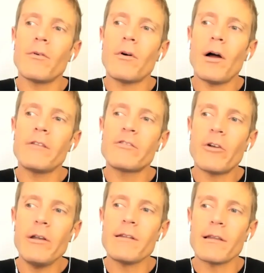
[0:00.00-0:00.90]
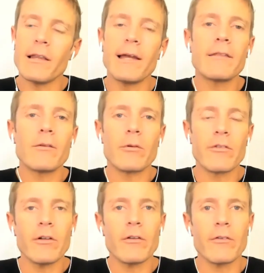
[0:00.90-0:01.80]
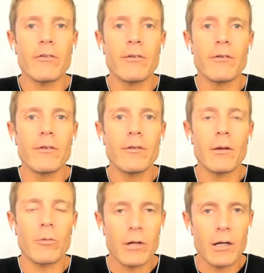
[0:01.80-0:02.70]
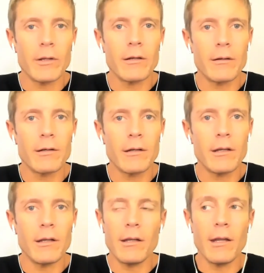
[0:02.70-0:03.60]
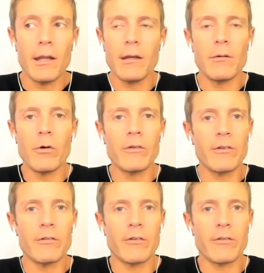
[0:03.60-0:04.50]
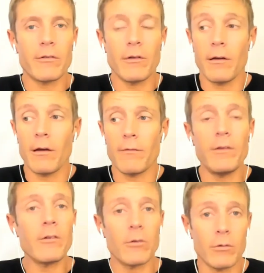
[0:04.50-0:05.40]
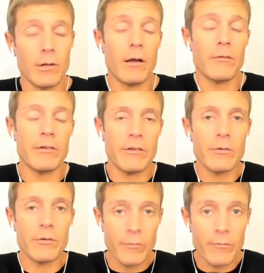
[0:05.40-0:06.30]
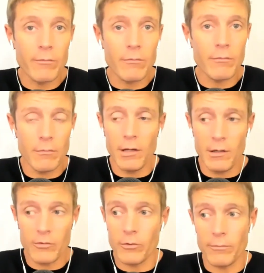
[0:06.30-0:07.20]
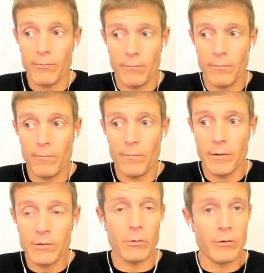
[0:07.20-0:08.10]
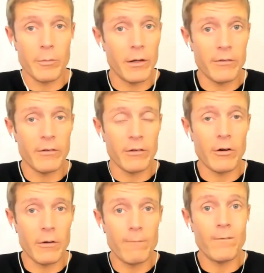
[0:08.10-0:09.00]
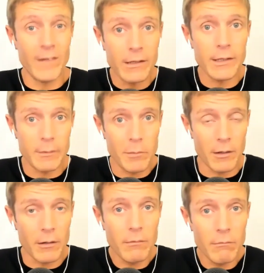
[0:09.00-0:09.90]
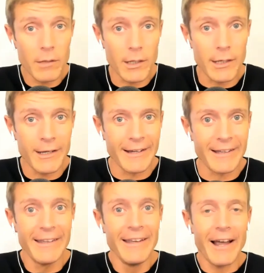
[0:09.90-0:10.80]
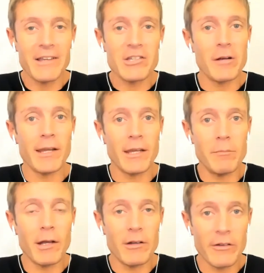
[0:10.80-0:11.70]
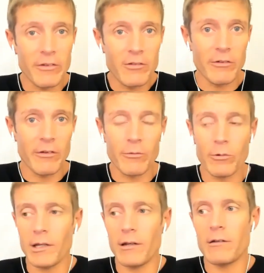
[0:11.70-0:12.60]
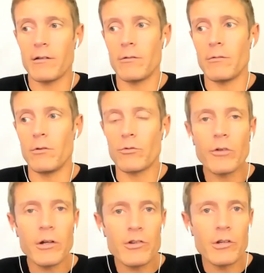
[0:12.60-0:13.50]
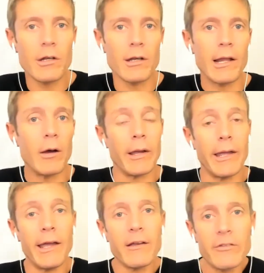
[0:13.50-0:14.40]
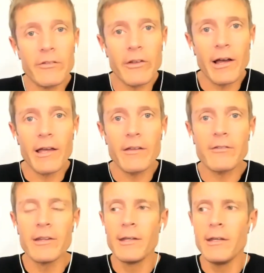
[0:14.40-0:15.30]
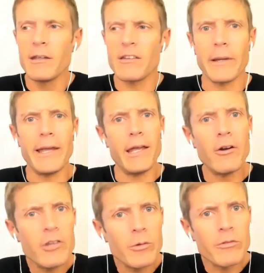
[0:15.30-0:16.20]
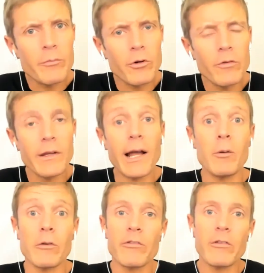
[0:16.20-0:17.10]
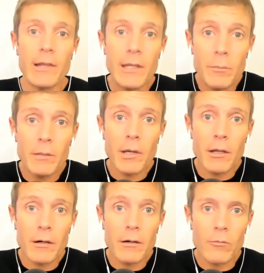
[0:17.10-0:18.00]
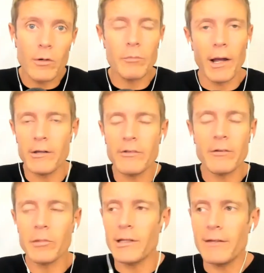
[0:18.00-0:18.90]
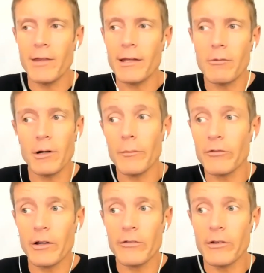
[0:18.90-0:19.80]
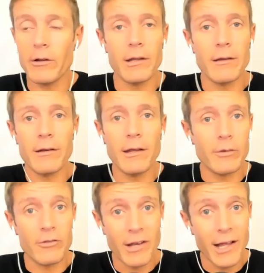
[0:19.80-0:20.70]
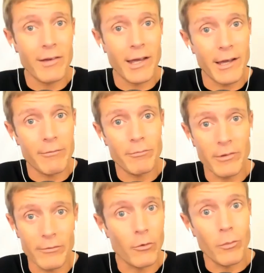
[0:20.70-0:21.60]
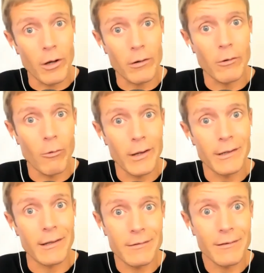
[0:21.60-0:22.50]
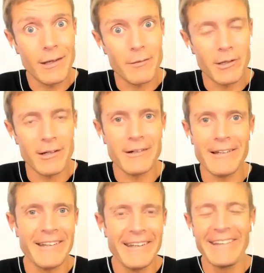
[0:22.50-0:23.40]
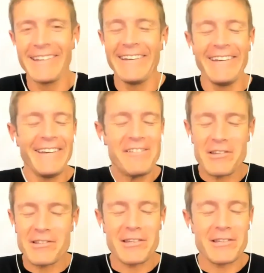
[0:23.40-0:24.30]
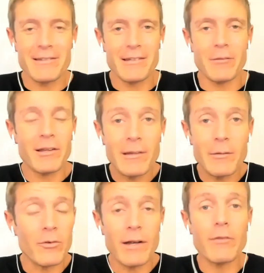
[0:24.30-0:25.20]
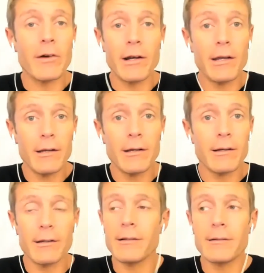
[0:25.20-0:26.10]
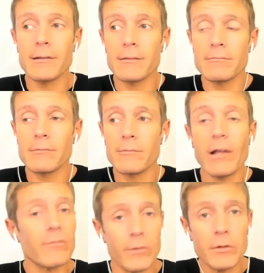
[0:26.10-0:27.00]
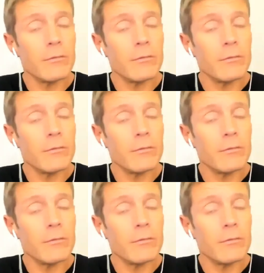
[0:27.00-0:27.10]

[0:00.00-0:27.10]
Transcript: I started to like the results that were coming. And it wasn't just a physical. Obviously, there were some initial physical responses. I started feeling better. I started making better decisions as it related to nutrition and how I exercised, because my energy was improving. I was sleeping better, where I used to believe that, well, I'm stressed out at the end of the day, so I should have a half to full bottle of wine to get to sleep, and which is just, my sleeps were never very restful.